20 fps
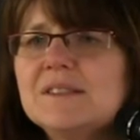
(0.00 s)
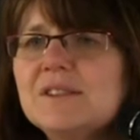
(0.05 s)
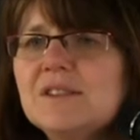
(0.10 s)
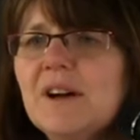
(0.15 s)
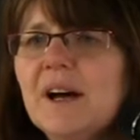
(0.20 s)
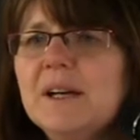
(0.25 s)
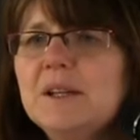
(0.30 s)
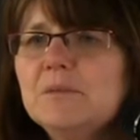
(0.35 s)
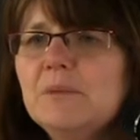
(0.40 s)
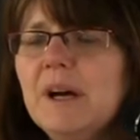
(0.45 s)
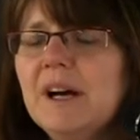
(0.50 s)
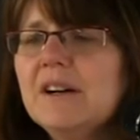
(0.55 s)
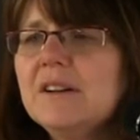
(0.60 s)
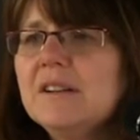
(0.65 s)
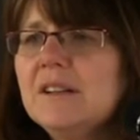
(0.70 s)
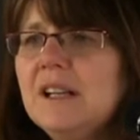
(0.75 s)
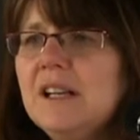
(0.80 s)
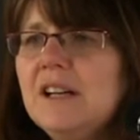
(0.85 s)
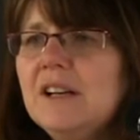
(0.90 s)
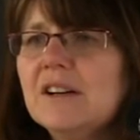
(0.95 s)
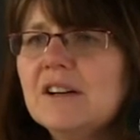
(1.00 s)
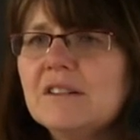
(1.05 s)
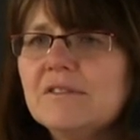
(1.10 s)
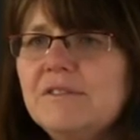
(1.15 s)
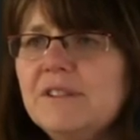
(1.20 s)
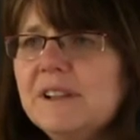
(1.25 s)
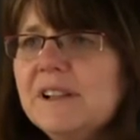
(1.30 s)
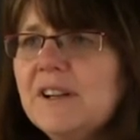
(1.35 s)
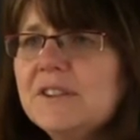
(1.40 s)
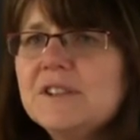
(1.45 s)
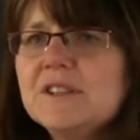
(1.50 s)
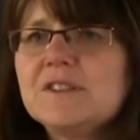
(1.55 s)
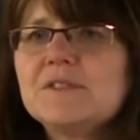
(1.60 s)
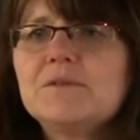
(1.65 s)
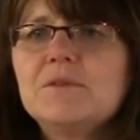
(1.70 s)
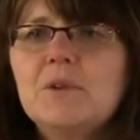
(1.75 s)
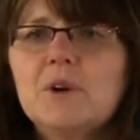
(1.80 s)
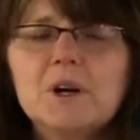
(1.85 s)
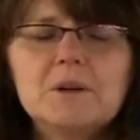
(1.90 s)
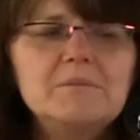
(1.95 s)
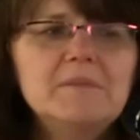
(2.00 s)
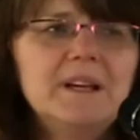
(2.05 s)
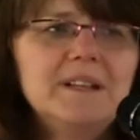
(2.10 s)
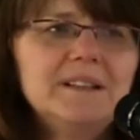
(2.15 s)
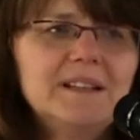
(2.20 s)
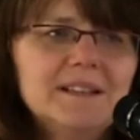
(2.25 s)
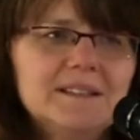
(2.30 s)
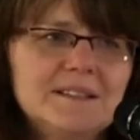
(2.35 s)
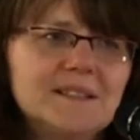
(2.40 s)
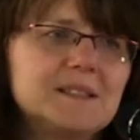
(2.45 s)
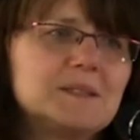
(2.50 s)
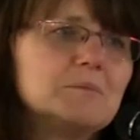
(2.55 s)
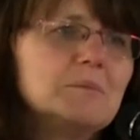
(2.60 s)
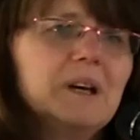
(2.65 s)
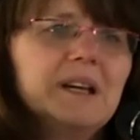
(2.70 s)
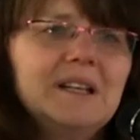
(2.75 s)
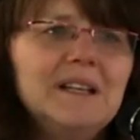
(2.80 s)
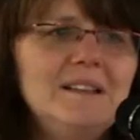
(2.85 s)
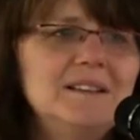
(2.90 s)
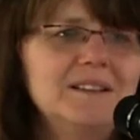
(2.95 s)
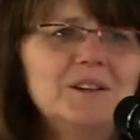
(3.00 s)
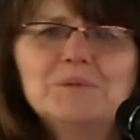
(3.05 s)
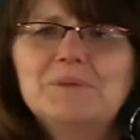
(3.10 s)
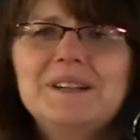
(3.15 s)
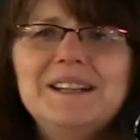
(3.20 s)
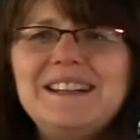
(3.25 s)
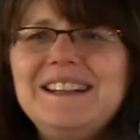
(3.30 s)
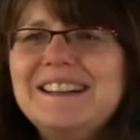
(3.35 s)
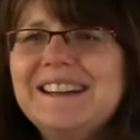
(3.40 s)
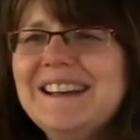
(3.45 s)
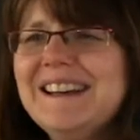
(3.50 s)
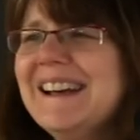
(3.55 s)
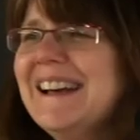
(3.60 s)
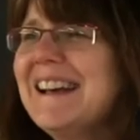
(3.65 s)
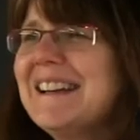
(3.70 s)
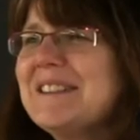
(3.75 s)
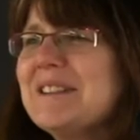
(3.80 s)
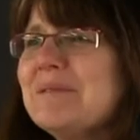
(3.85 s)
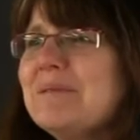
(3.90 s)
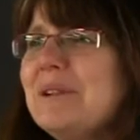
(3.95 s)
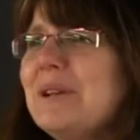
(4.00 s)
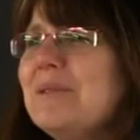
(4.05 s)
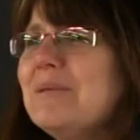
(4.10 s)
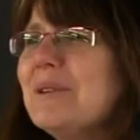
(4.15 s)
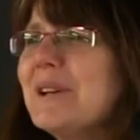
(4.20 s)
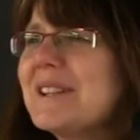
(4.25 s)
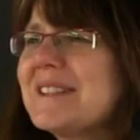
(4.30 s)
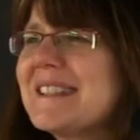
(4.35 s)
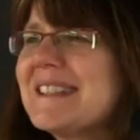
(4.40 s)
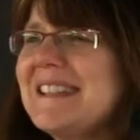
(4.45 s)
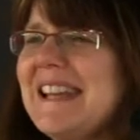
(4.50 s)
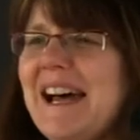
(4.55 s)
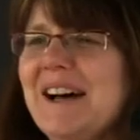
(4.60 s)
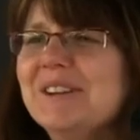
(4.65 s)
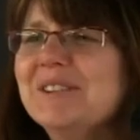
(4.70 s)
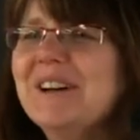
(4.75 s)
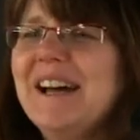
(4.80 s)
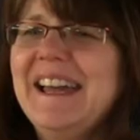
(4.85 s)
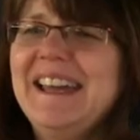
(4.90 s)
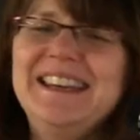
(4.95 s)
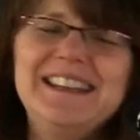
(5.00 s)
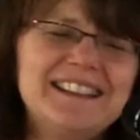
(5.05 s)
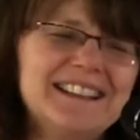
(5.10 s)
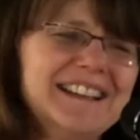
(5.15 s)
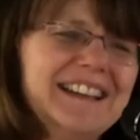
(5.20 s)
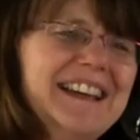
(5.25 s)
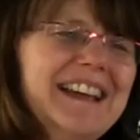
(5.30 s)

It's not about, here, fill out this form and get this money. Nobody works that way.